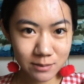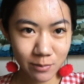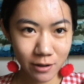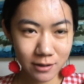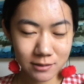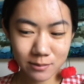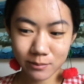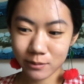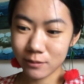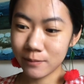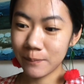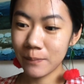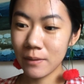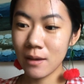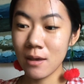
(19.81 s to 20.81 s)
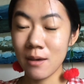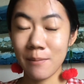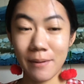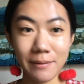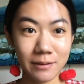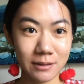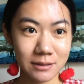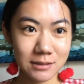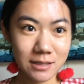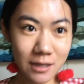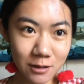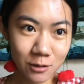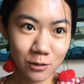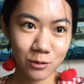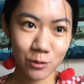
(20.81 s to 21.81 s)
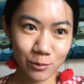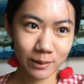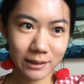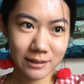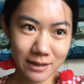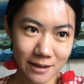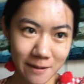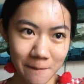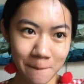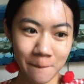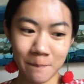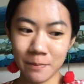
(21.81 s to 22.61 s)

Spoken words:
possible, but I'm going to take you through my day.